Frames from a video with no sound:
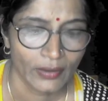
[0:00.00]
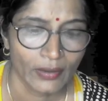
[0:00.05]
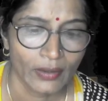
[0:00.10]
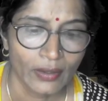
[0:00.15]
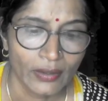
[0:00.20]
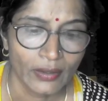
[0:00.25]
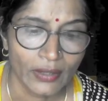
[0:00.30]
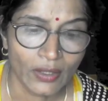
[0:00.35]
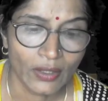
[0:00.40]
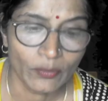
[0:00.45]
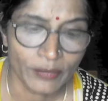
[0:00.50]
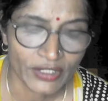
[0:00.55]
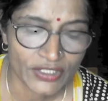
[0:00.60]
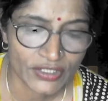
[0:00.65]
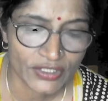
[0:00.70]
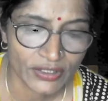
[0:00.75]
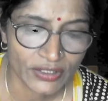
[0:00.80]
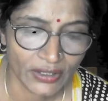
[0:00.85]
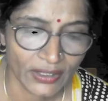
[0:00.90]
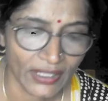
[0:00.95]
Now
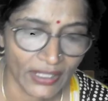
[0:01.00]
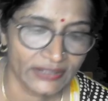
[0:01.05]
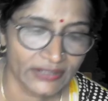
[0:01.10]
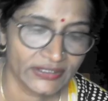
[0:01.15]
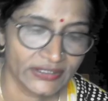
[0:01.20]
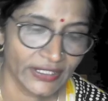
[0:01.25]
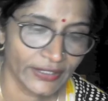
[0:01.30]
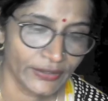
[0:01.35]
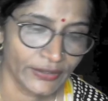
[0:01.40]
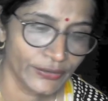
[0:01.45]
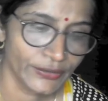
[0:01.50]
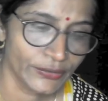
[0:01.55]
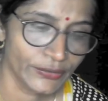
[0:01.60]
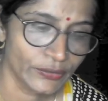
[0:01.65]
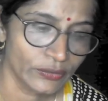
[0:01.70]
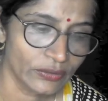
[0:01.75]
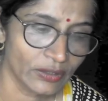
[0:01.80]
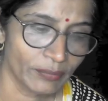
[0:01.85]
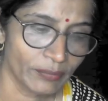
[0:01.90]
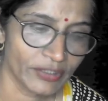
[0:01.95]
mixture, I said to you,
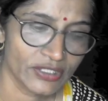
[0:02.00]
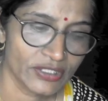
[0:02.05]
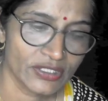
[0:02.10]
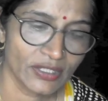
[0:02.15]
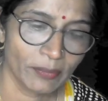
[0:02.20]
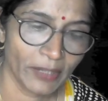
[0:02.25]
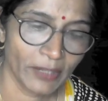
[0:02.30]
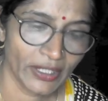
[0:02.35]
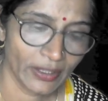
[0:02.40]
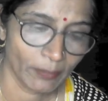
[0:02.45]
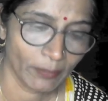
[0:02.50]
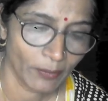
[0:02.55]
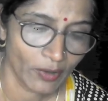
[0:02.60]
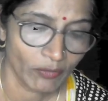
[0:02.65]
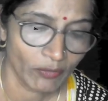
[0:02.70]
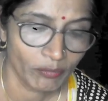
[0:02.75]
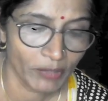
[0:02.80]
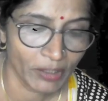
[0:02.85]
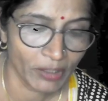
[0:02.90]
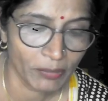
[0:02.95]
the mixture made up of
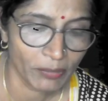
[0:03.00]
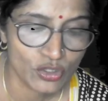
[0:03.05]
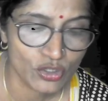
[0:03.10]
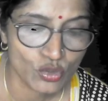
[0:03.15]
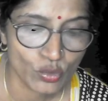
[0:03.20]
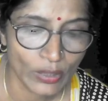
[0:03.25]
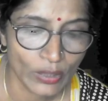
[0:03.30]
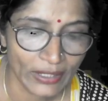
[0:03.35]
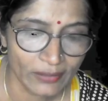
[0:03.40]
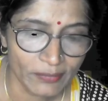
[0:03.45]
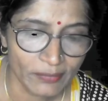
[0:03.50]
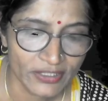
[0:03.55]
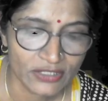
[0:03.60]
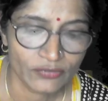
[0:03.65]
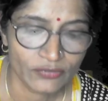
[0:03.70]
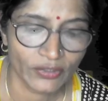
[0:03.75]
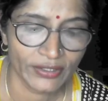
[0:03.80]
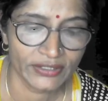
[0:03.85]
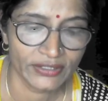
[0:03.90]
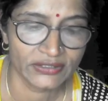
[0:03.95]
maybe two elements, for
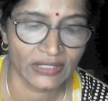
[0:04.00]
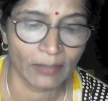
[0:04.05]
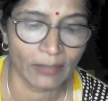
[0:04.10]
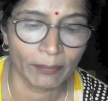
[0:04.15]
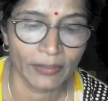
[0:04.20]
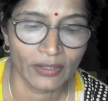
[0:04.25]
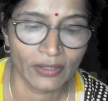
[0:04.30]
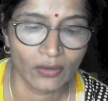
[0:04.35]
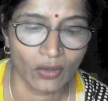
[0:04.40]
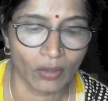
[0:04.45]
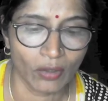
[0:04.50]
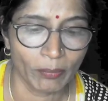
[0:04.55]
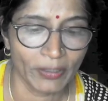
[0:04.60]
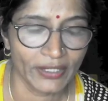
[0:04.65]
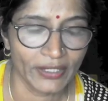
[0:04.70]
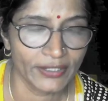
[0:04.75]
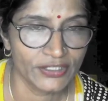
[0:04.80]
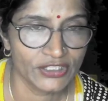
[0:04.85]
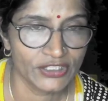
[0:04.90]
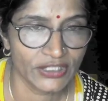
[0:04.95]
example copper
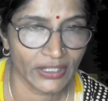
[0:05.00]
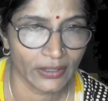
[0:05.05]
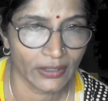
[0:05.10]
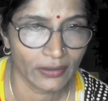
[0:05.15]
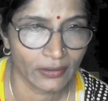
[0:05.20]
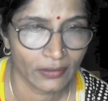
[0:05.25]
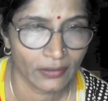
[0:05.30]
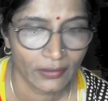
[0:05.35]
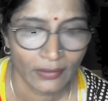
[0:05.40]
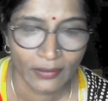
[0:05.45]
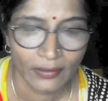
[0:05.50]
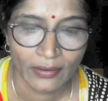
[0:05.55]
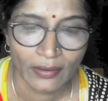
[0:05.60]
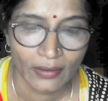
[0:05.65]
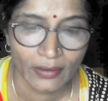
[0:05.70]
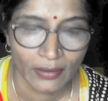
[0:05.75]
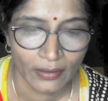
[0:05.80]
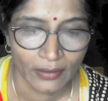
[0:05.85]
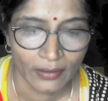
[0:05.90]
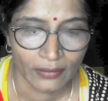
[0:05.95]
and zinc.
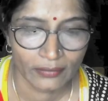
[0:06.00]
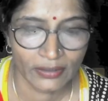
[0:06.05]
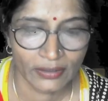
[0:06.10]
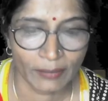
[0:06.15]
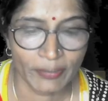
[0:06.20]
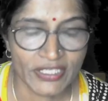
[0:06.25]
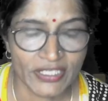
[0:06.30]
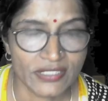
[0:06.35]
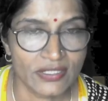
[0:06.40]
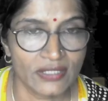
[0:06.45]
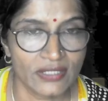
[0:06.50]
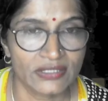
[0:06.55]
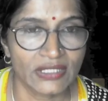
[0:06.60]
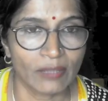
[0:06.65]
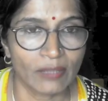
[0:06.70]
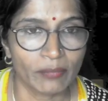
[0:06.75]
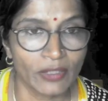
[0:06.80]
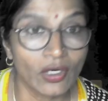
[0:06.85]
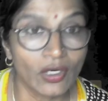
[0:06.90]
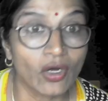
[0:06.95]
The best
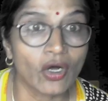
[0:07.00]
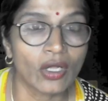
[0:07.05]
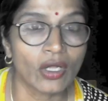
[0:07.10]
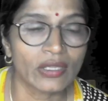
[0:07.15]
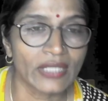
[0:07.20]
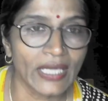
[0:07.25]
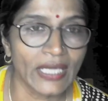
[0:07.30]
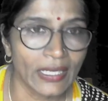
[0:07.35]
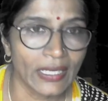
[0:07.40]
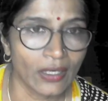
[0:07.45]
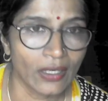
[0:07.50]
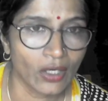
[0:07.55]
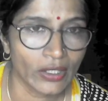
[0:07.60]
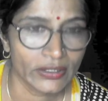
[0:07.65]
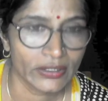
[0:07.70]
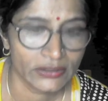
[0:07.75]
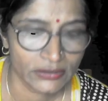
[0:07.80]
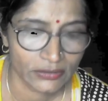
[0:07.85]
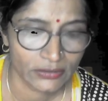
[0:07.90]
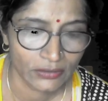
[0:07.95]
example, all the alloys.
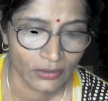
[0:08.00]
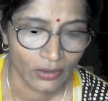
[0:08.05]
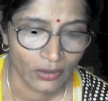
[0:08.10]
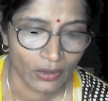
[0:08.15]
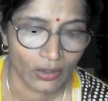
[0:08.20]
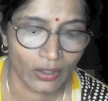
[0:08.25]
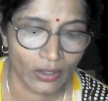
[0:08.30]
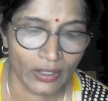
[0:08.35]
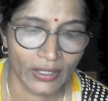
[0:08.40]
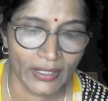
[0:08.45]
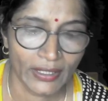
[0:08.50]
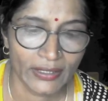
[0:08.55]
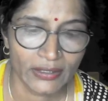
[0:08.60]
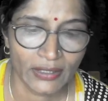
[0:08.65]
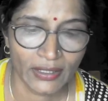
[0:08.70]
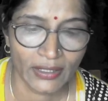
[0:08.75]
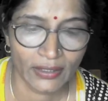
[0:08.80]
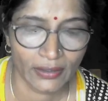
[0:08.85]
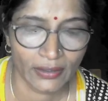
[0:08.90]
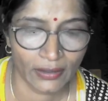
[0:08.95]

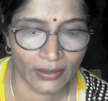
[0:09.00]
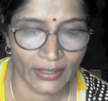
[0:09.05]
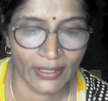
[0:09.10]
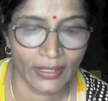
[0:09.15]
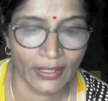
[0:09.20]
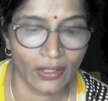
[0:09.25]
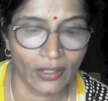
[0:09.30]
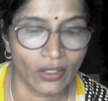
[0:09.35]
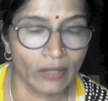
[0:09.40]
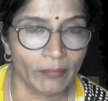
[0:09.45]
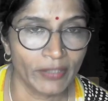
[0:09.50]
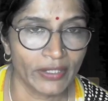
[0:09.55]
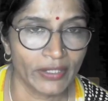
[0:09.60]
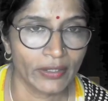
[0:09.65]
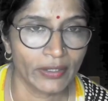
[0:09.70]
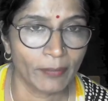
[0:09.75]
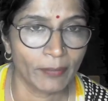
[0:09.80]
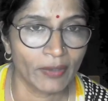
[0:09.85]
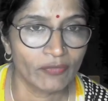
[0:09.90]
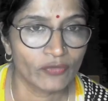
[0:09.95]
Alloy made up
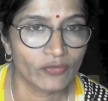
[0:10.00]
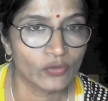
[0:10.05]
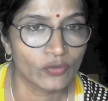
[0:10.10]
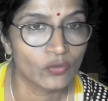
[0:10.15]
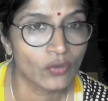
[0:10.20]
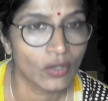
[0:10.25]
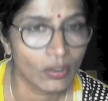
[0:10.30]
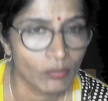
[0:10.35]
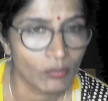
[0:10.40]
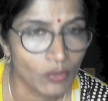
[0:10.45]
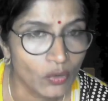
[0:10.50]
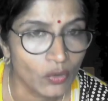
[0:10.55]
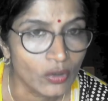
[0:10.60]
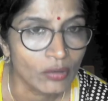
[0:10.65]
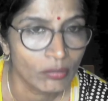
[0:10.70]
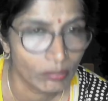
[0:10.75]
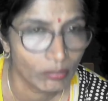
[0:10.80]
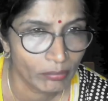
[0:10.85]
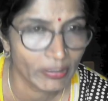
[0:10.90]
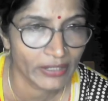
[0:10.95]
of two or more
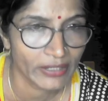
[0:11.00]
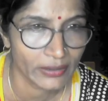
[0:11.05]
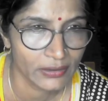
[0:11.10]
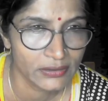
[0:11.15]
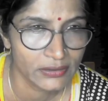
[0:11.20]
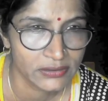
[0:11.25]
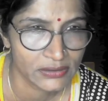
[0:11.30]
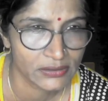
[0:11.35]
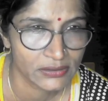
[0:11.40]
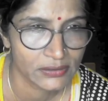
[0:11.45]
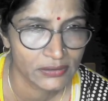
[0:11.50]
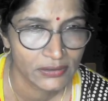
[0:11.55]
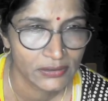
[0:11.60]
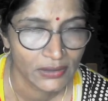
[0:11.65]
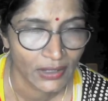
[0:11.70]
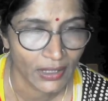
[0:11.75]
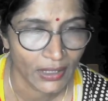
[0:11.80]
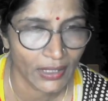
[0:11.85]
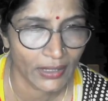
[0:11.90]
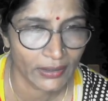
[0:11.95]
metals
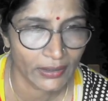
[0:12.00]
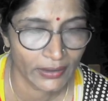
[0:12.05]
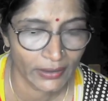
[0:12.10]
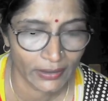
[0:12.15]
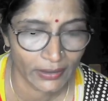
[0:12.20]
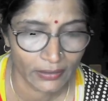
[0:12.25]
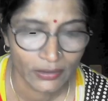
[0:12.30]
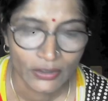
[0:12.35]
are there.